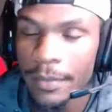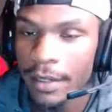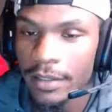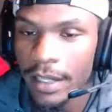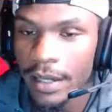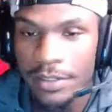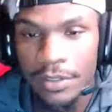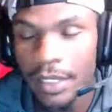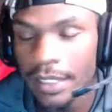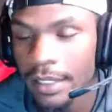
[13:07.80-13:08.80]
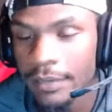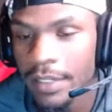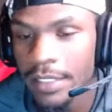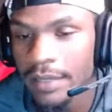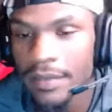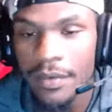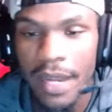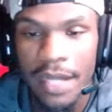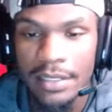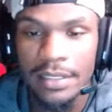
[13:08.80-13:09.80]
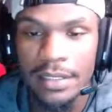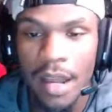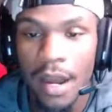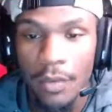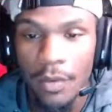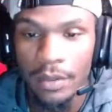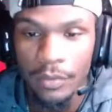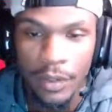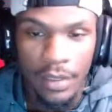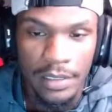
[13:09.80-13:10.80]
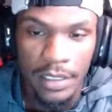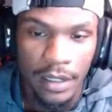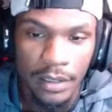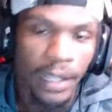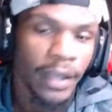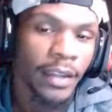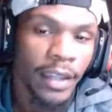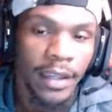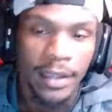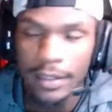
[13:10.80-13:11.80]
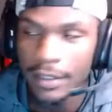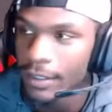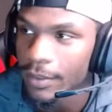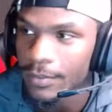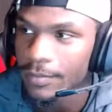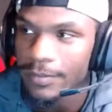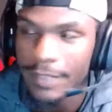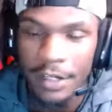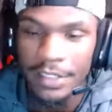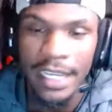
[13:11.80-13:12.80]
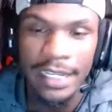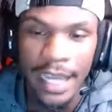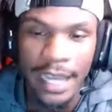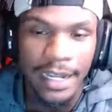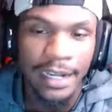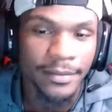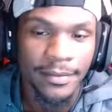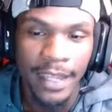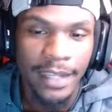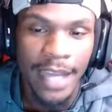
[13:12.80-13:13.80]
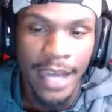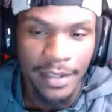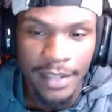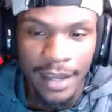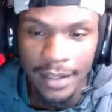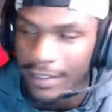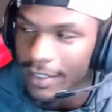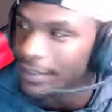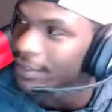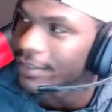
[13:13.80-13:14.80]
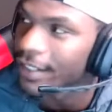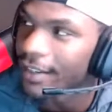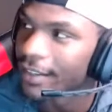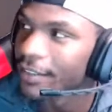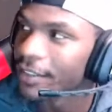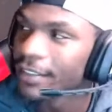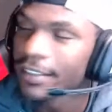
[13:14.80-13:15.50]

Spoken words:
marathons or like Netflix. I've never actually caught one when it's on like Thursday night at 9 o'clock. Like, nah, never.